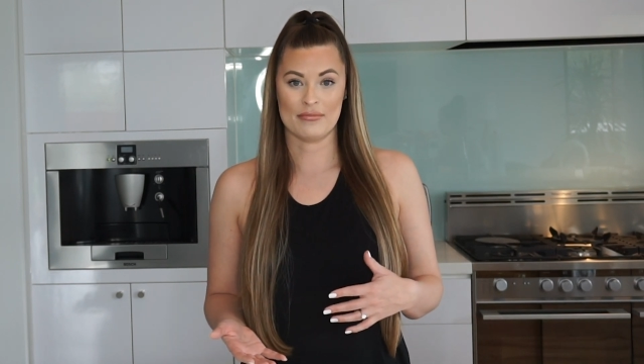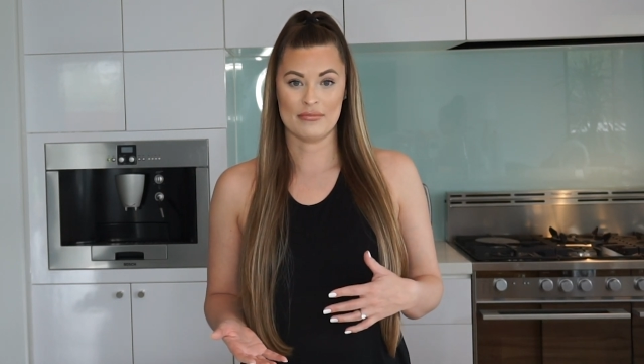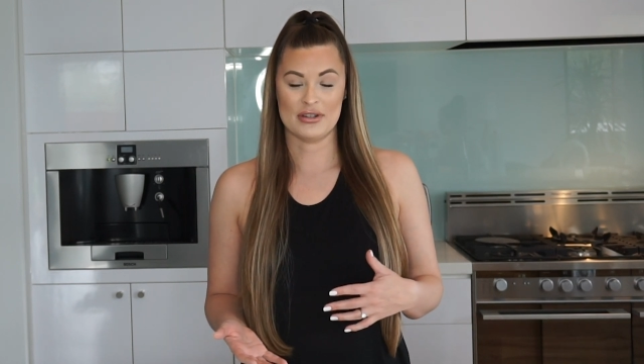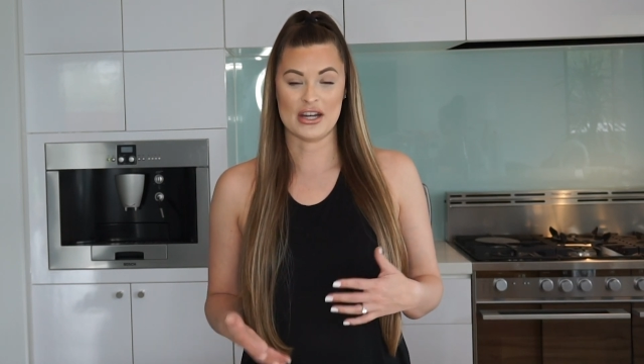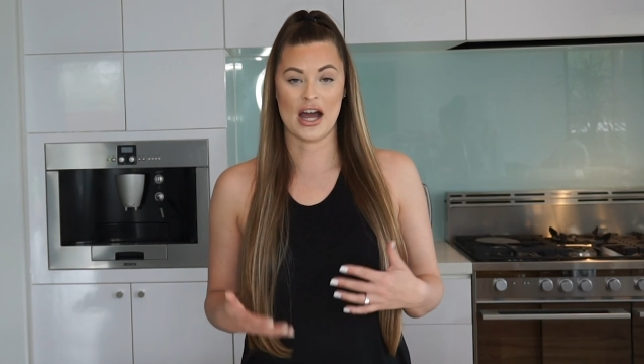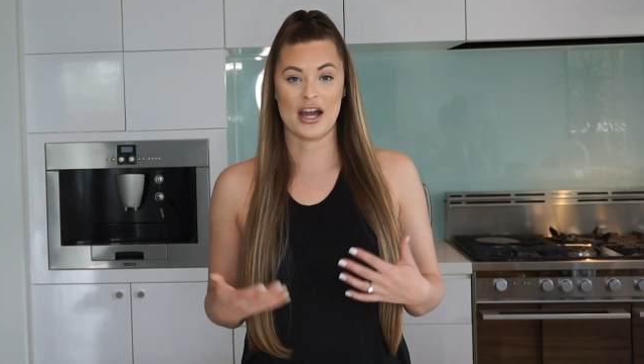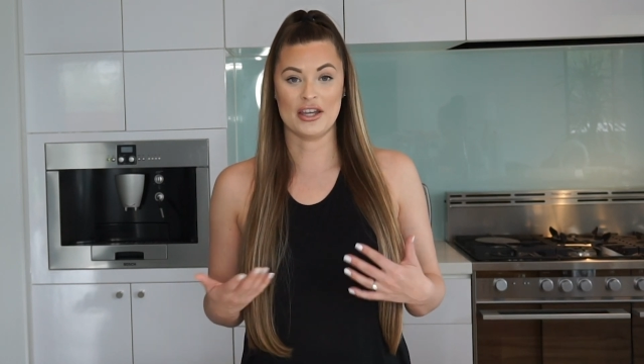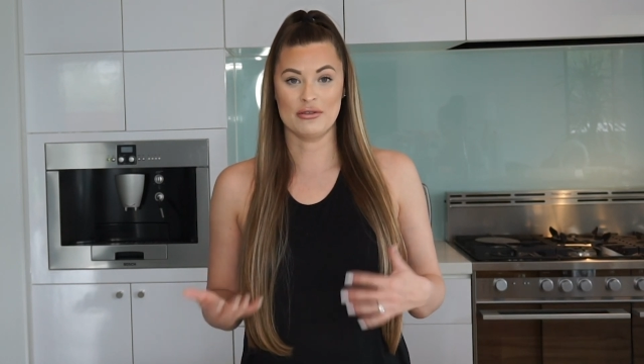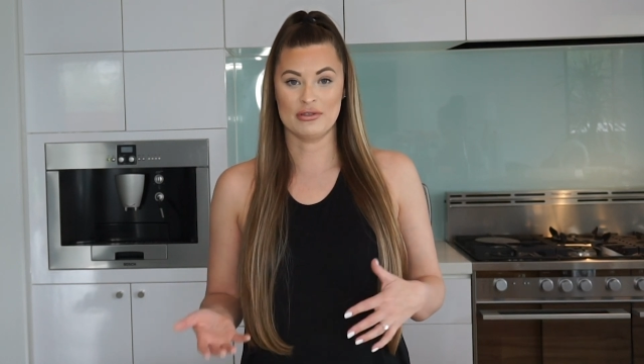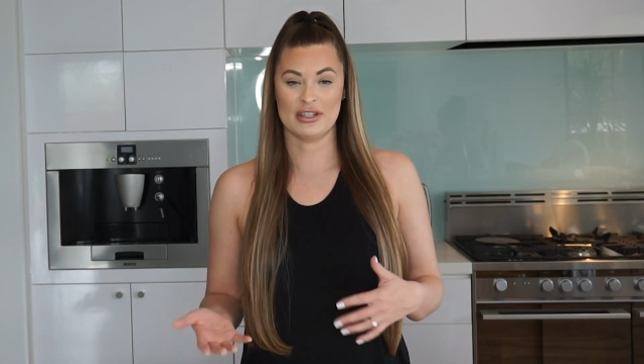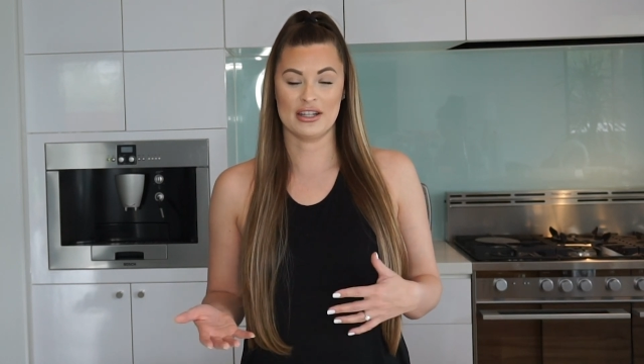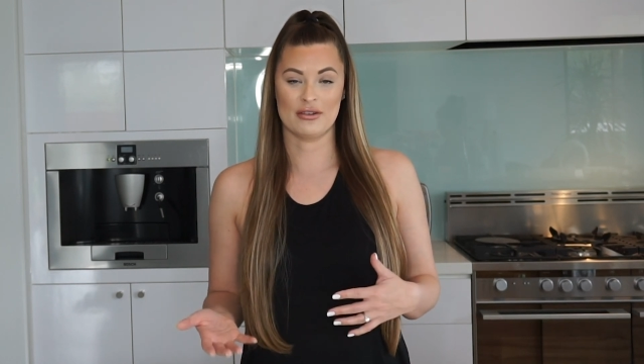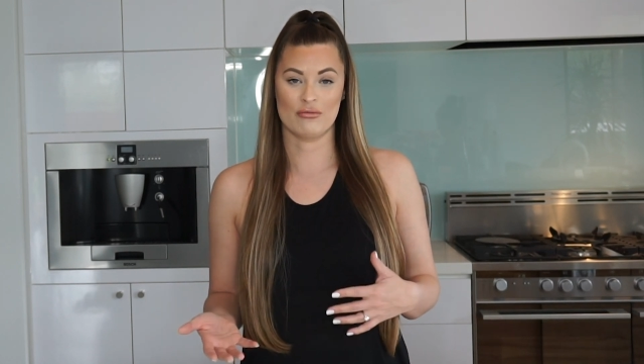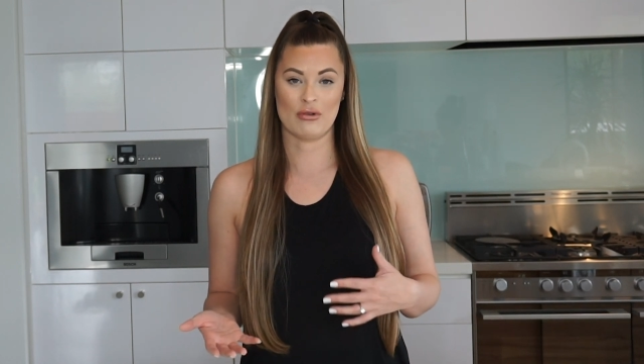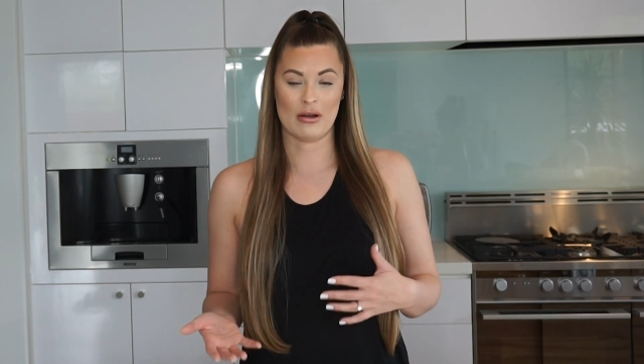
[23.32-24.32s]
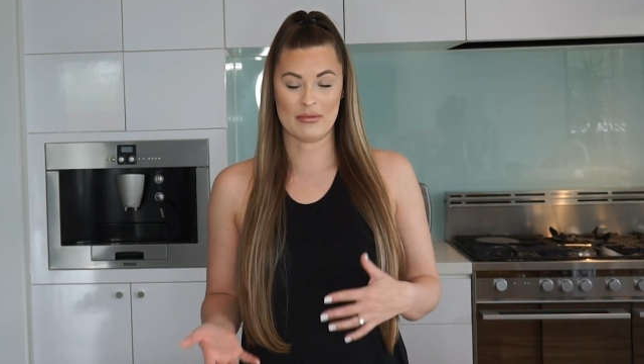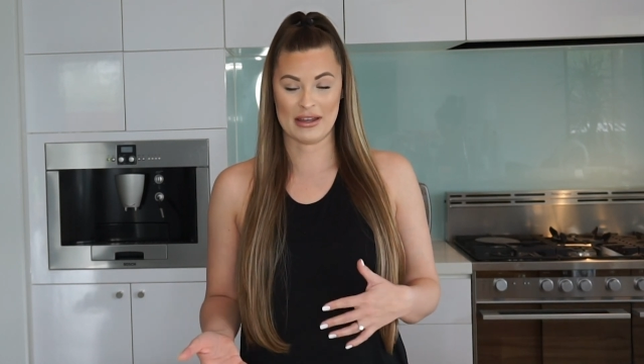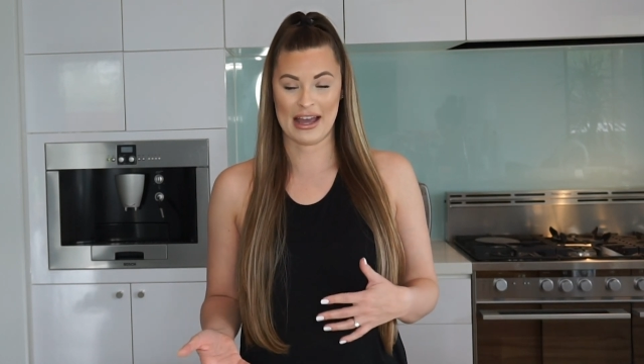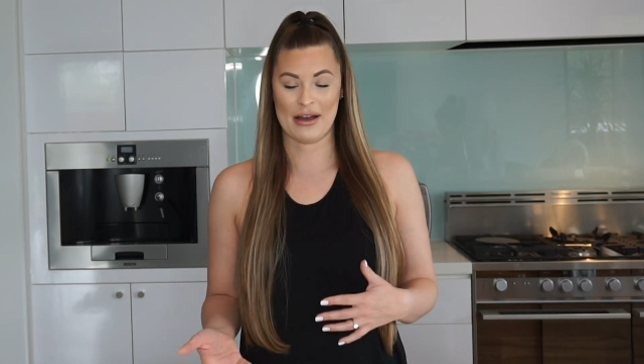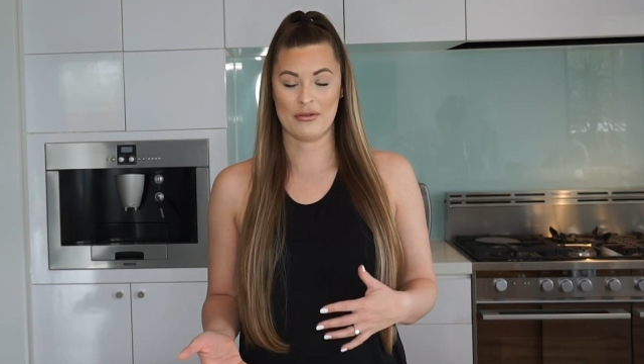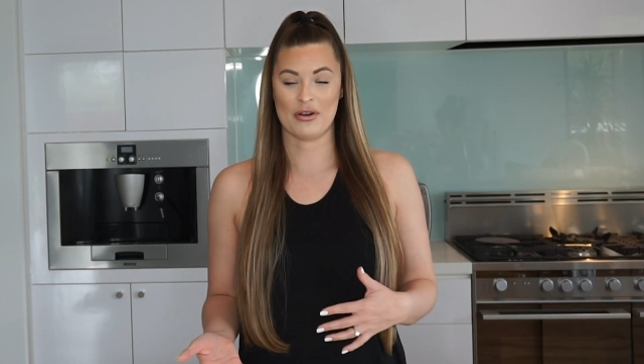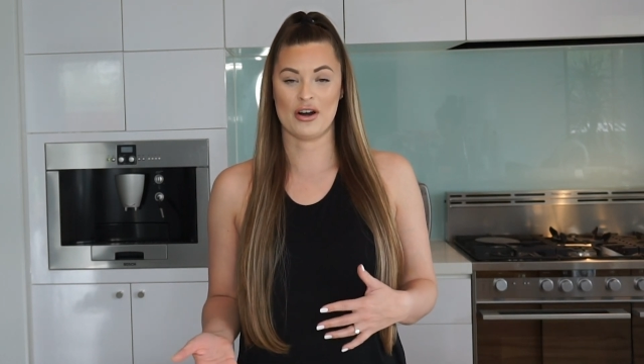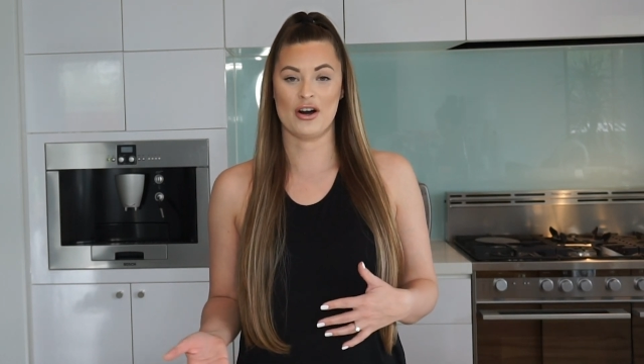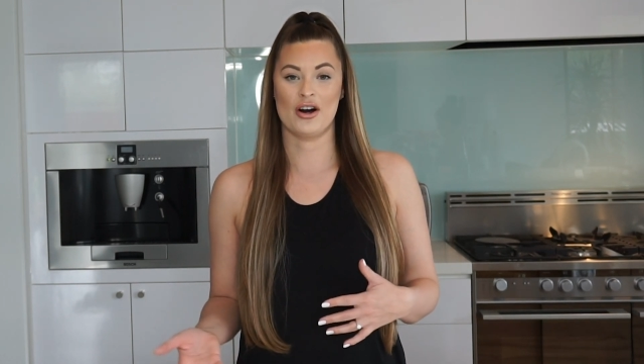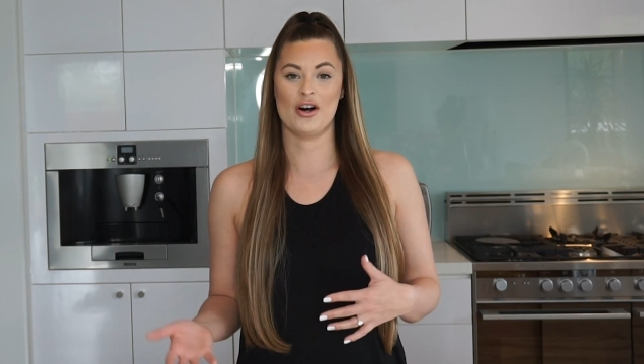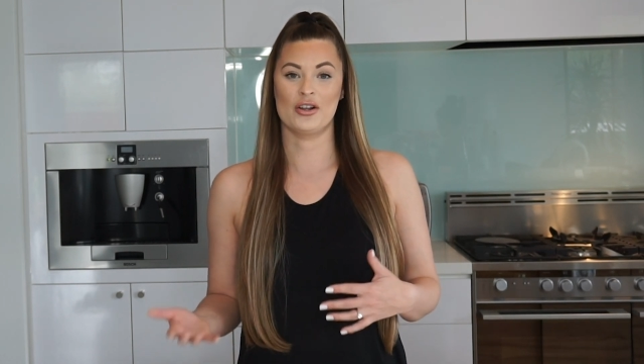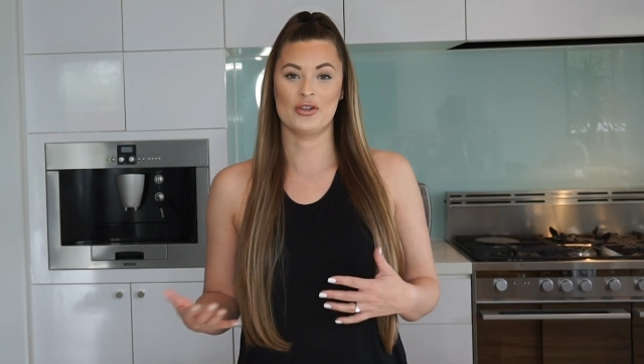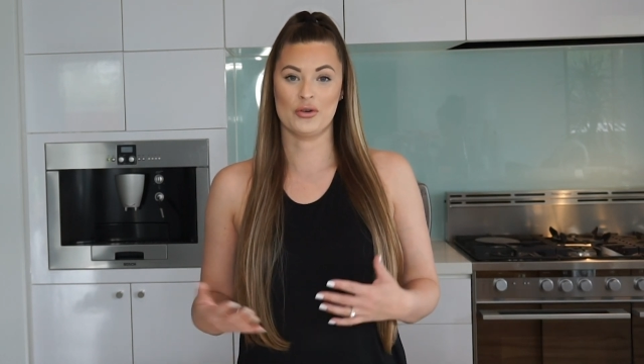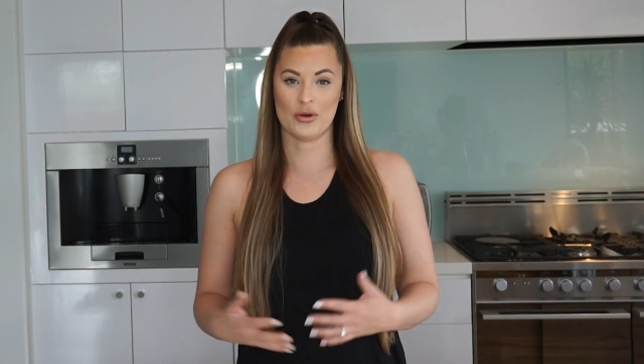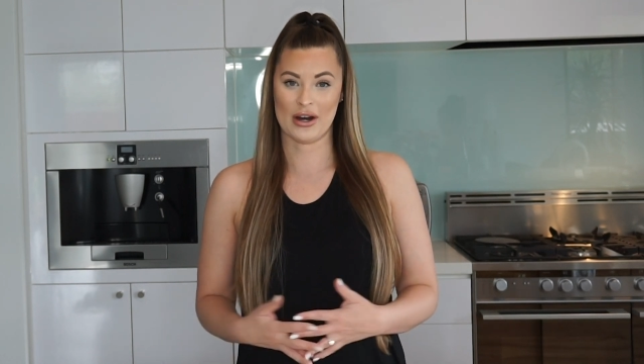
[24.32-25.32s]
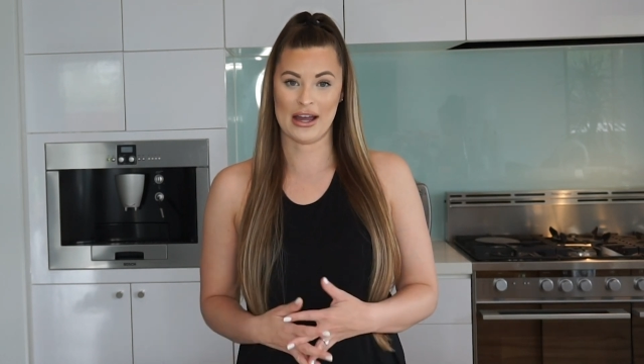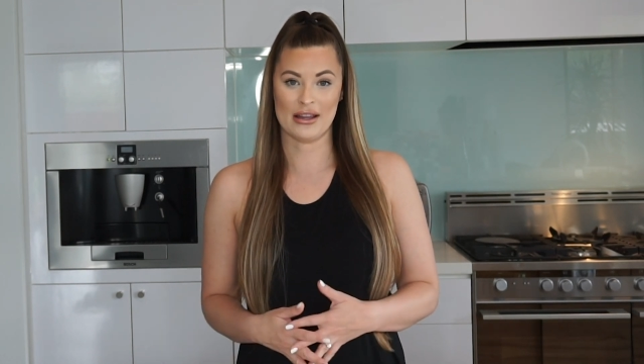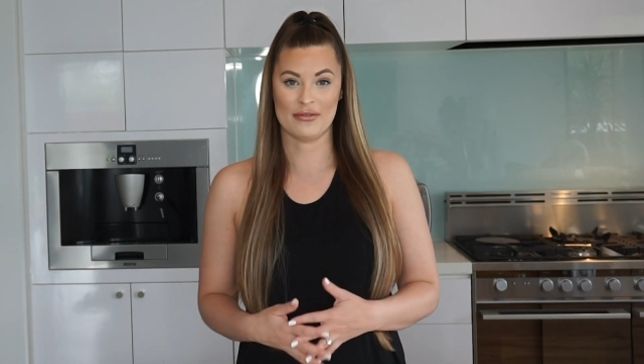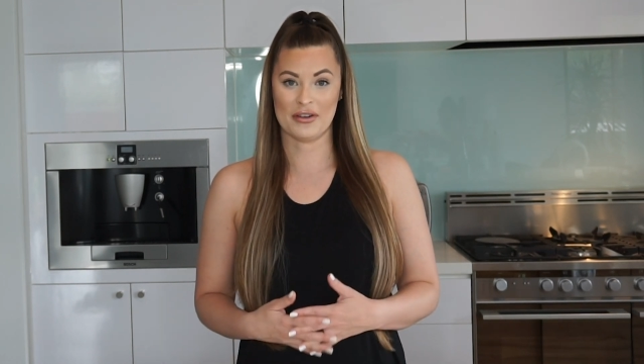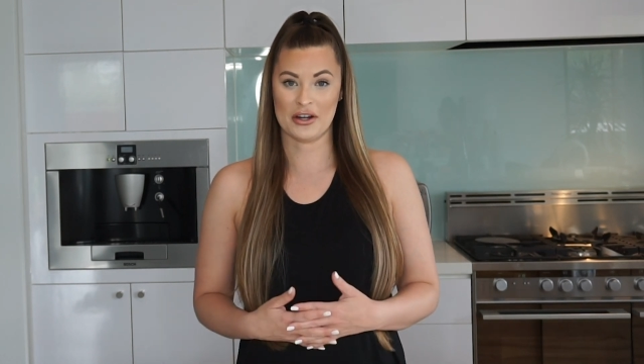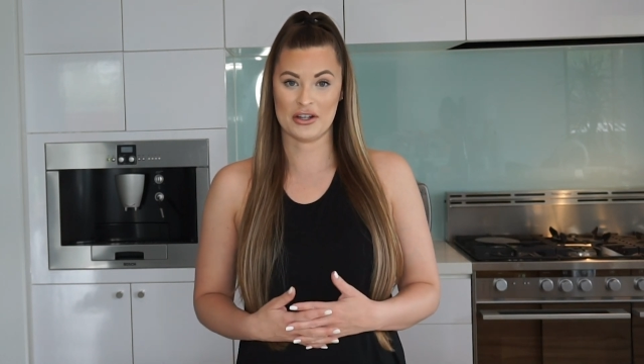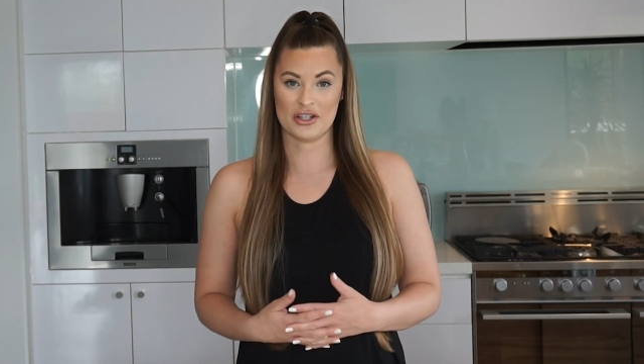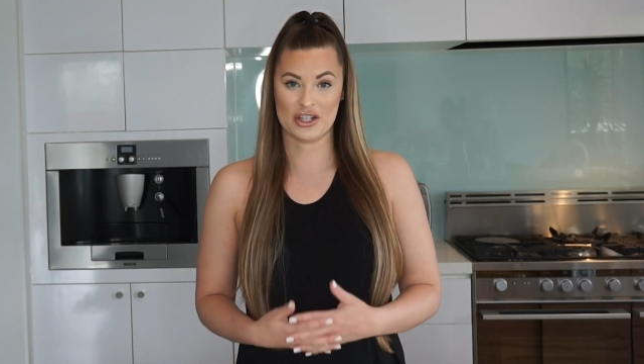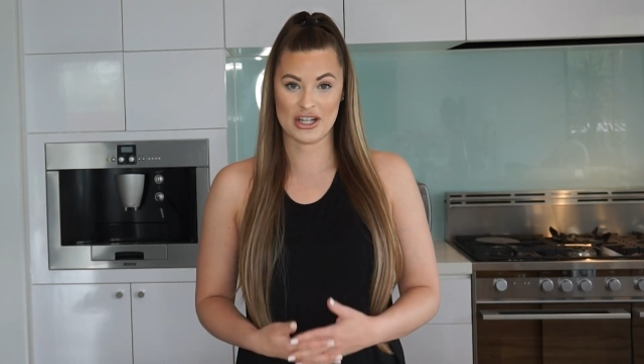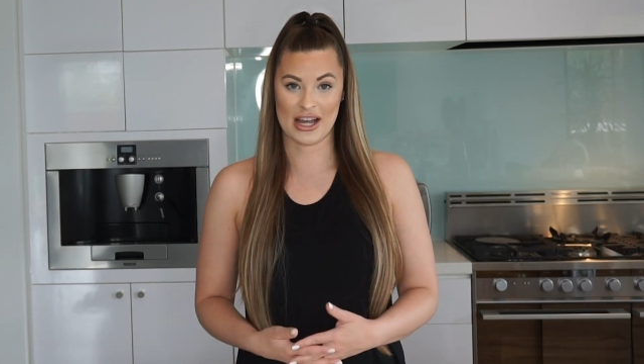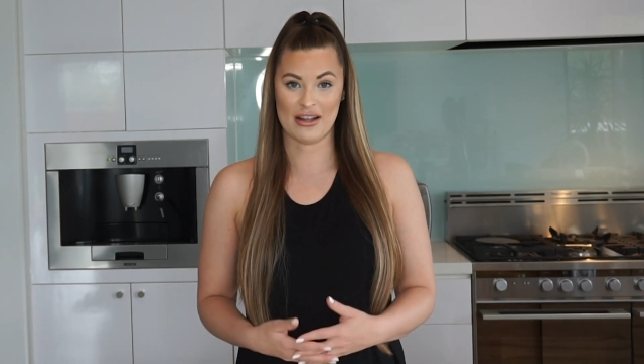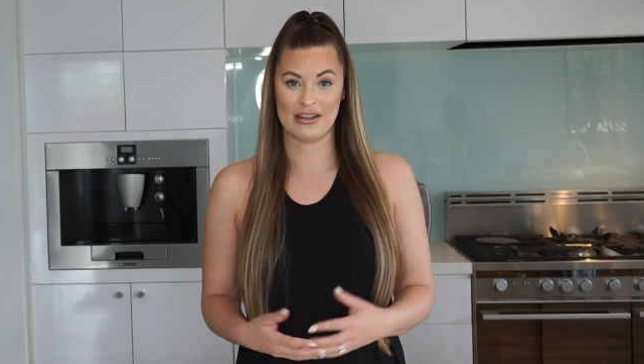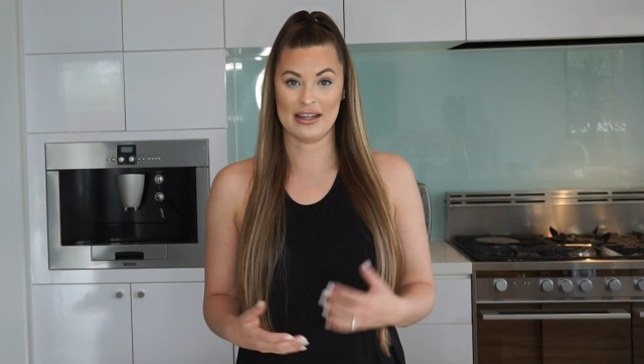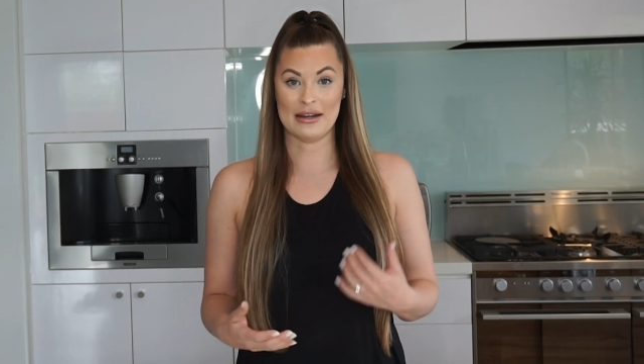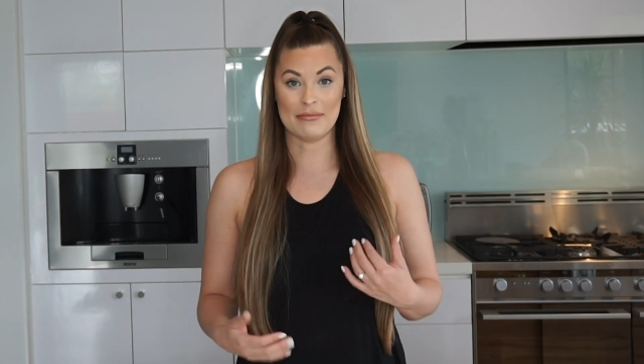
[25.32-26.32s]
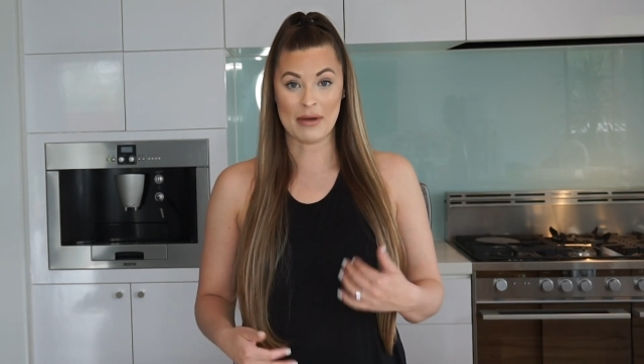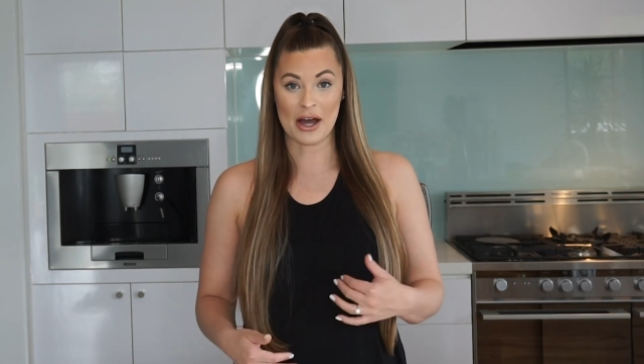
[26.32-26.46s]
not using rubbing alcohol or aloe vera gel in a